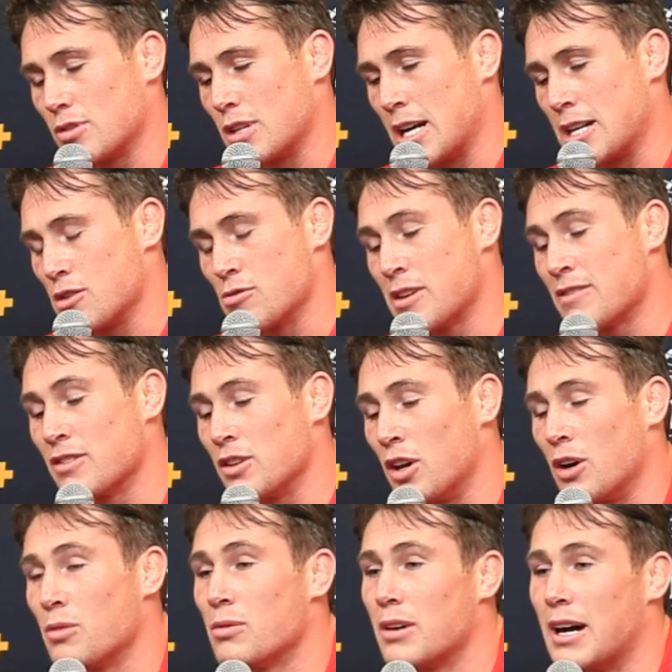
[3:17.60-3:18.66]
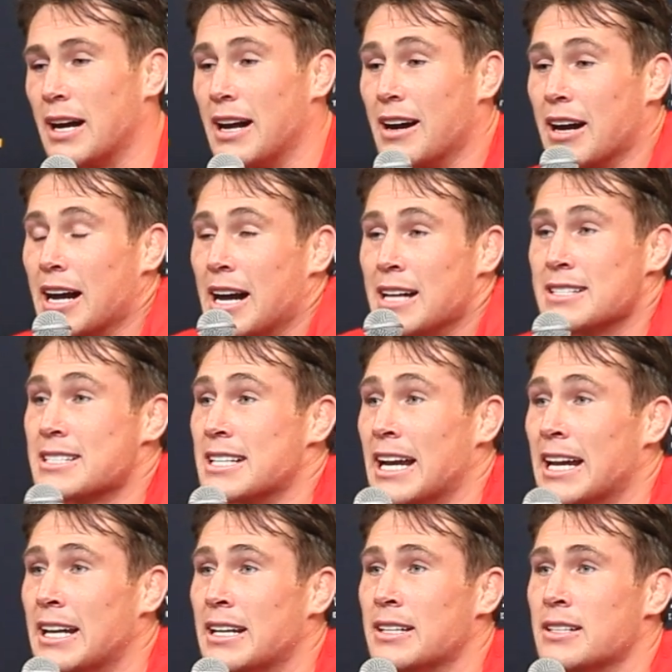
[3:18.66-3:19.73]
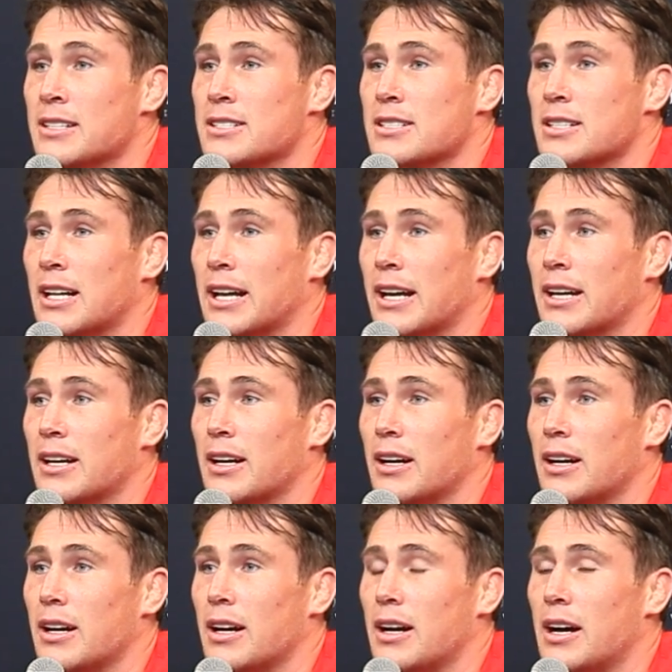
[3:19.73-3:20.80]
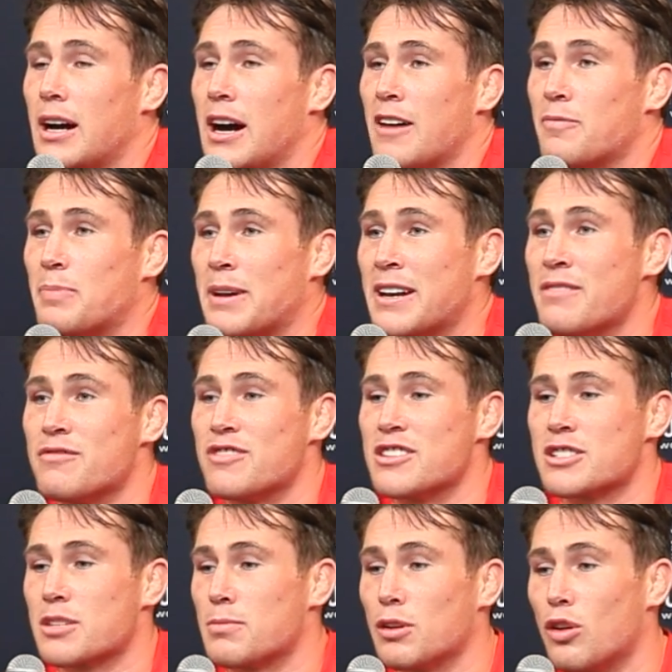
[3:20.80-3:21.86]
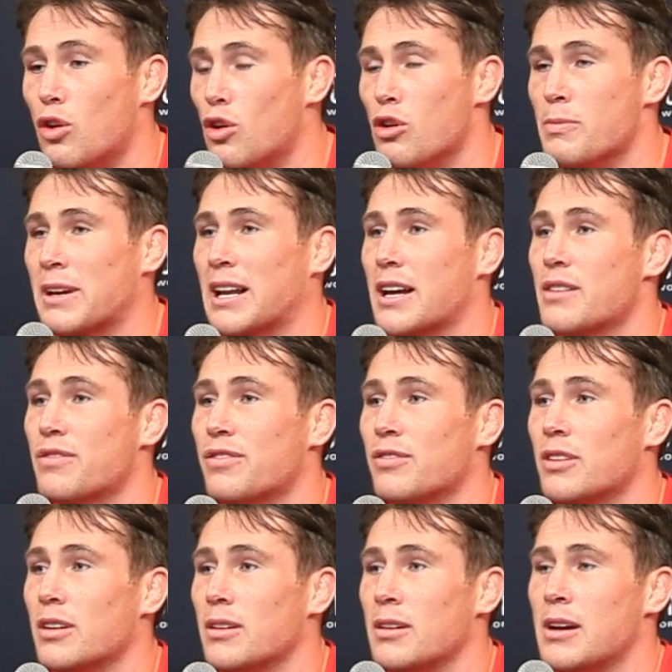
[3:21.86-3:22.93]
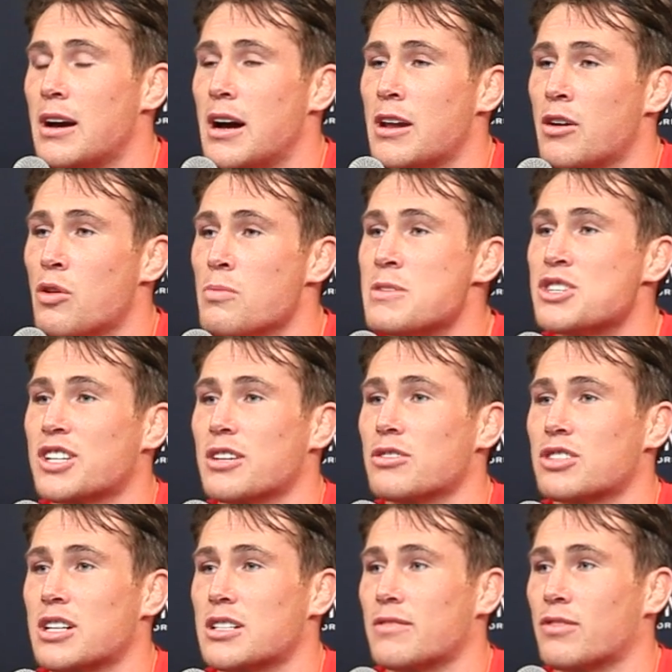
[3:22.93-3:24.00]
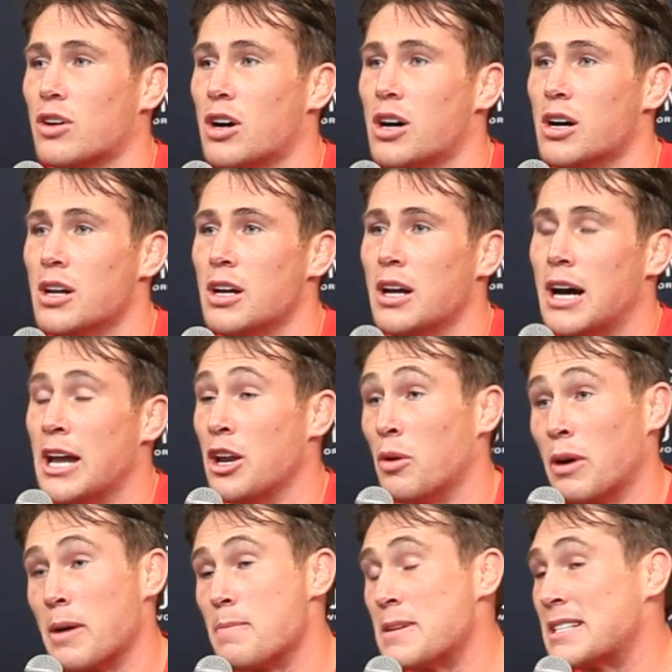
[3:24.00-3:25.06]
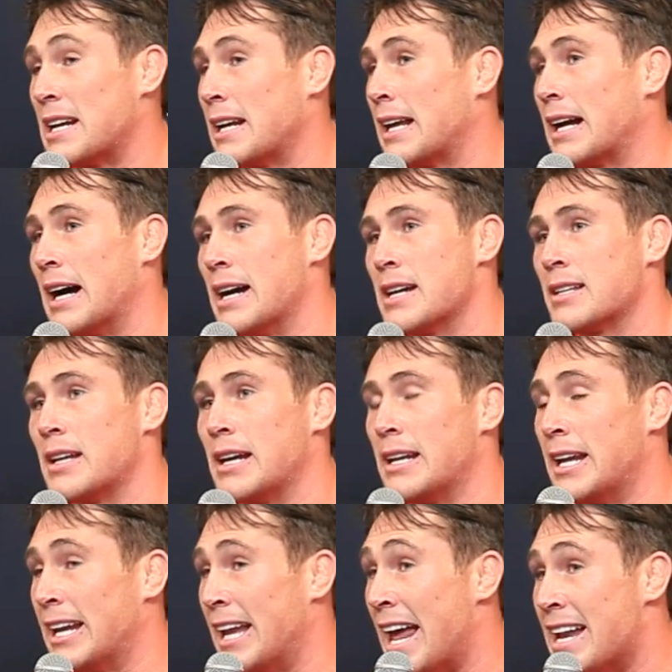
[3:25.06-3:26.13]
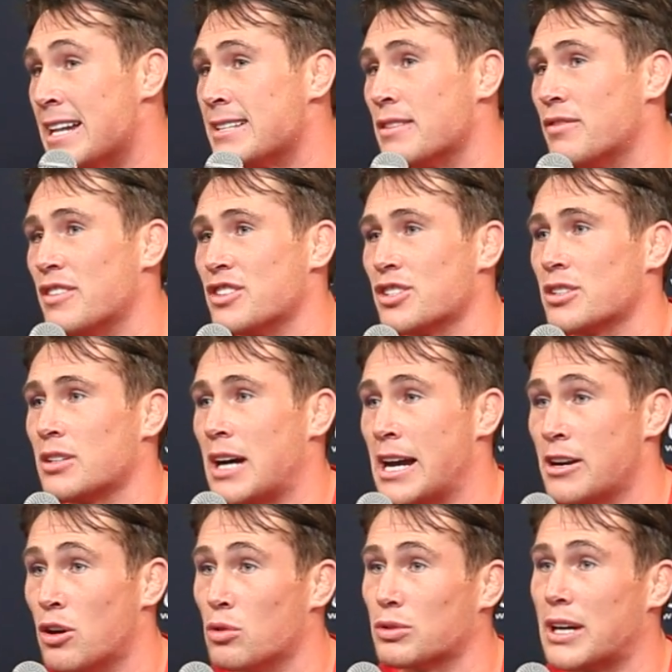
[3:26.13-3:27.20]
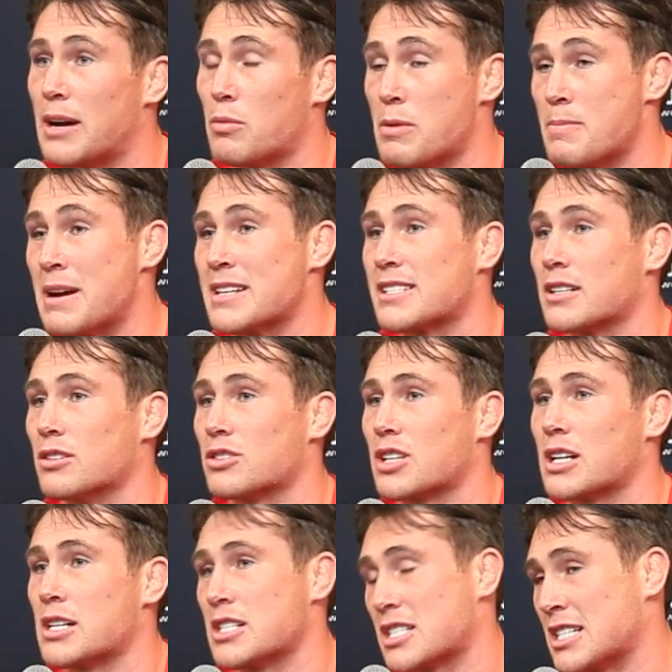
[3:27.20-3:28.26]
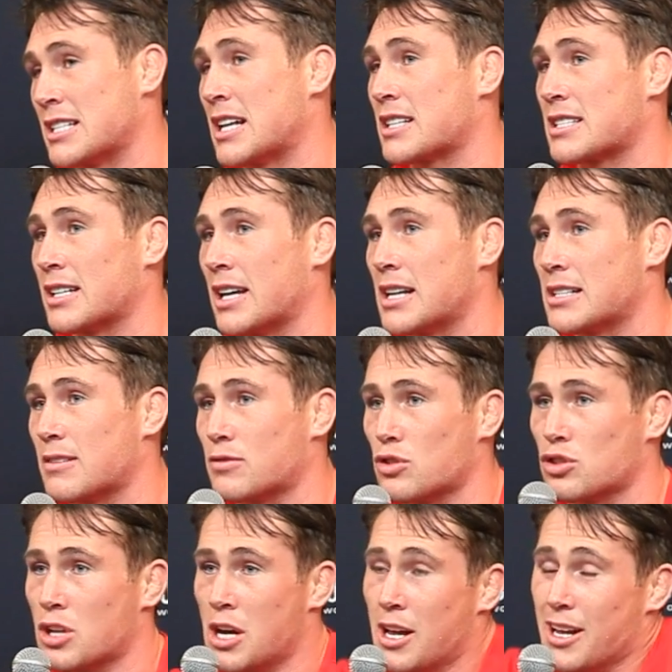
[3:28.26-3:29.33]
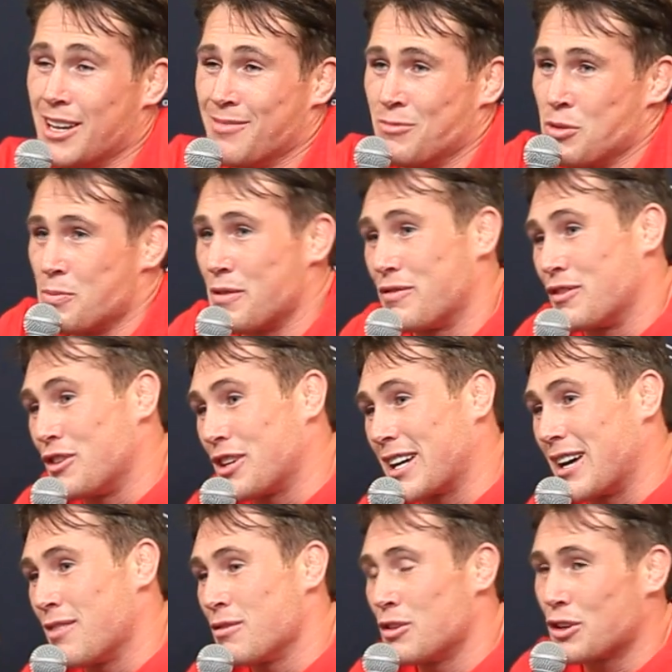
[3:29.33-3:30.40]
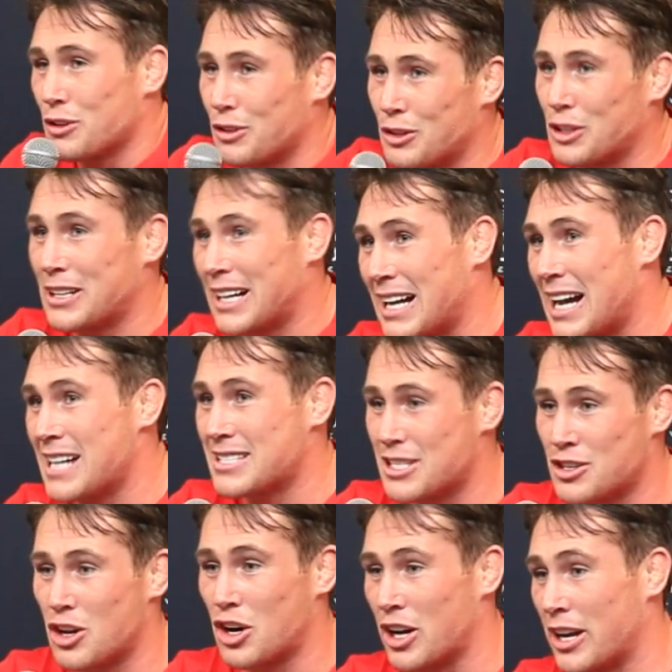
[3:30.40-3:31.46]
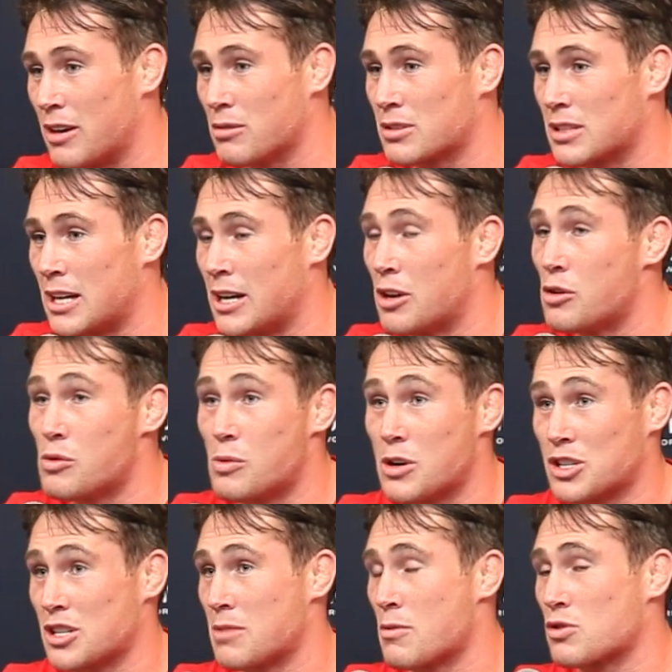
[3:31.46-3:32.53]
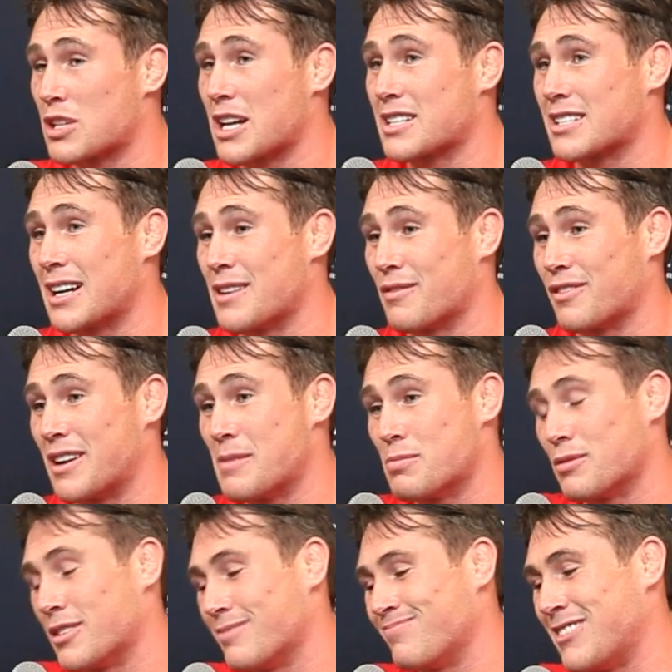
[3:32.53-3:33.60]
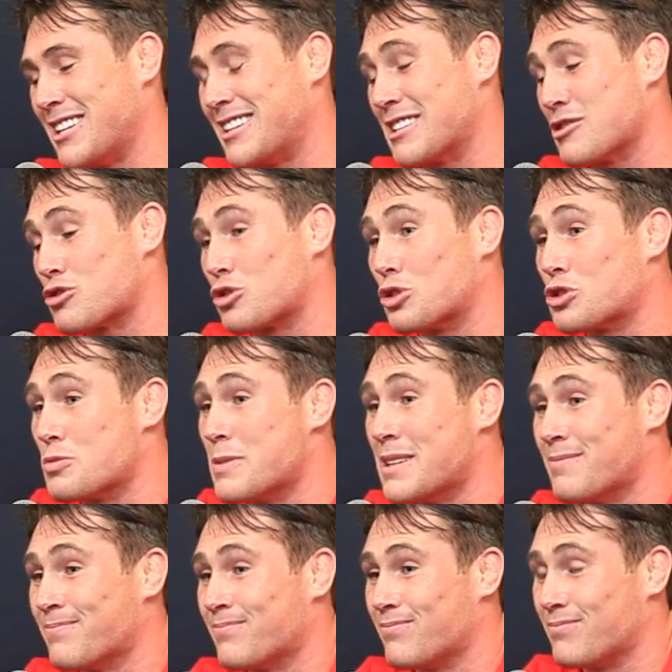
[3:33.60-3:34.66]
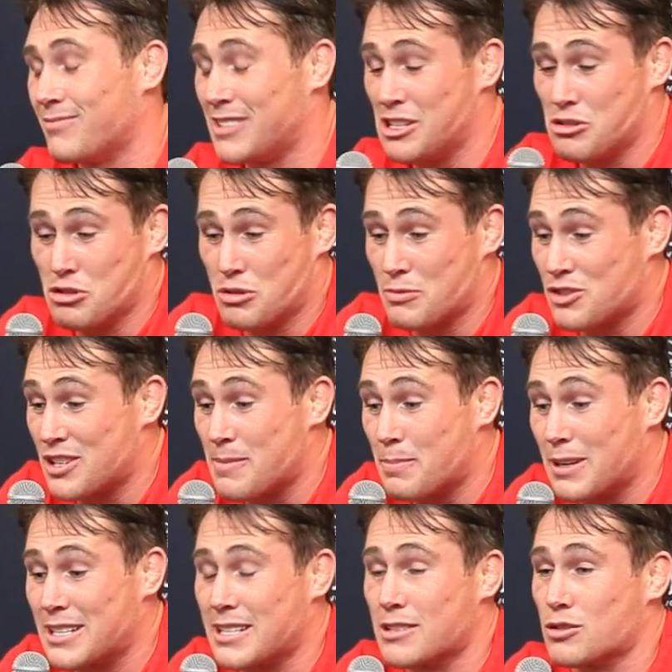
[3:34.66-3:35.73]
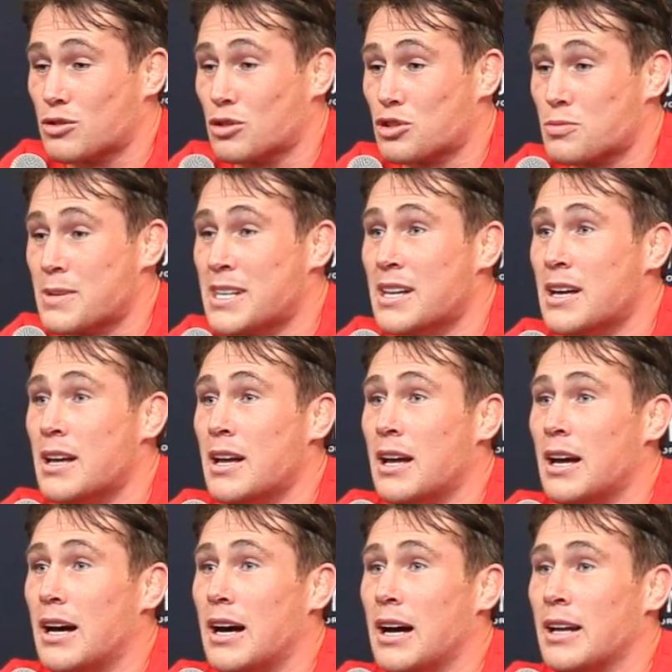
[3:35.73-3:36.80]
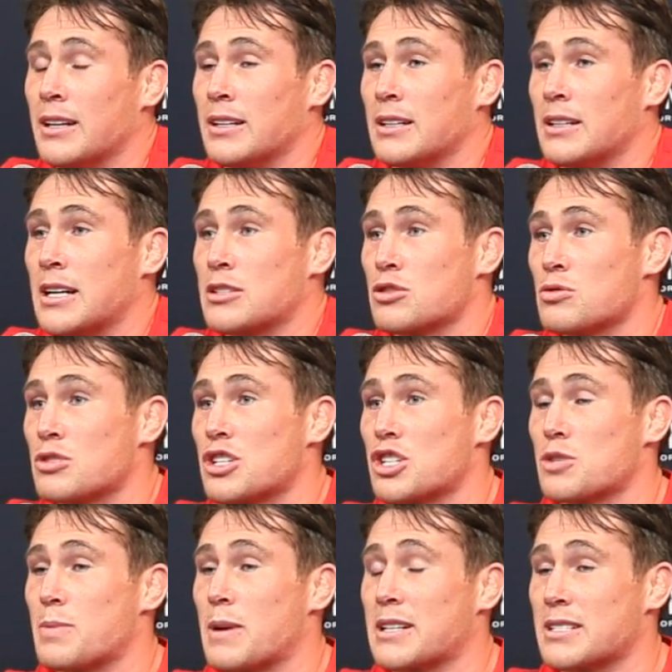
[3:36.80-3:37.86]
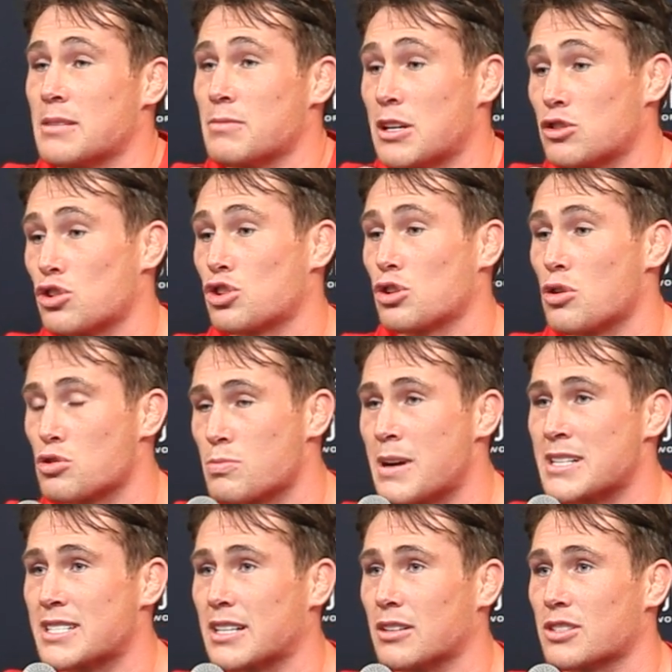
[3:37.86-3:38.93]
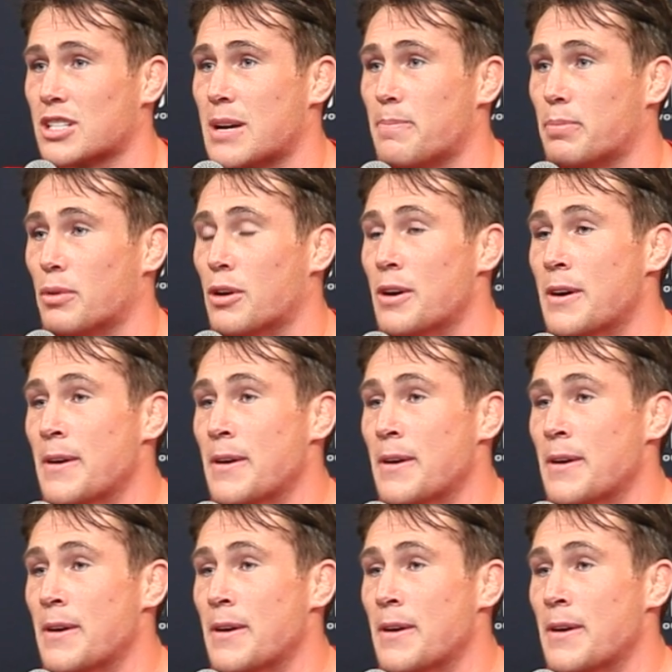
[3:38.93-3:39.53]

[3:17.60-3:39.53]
I don't even know. I can't say anything. It's like, I've been invincible all my life. I know my skill set I've got. I know I can beat any guy in any division. I know that with my skill set. You've seen that tonight. I've just, number four, Kelvin, look at the guys he's knocking out. I know it wasn't the most exciting fight, but he didn't touch me. He just simply didn't touch me. And that's no disrespect to him. That just shows my skill set. But,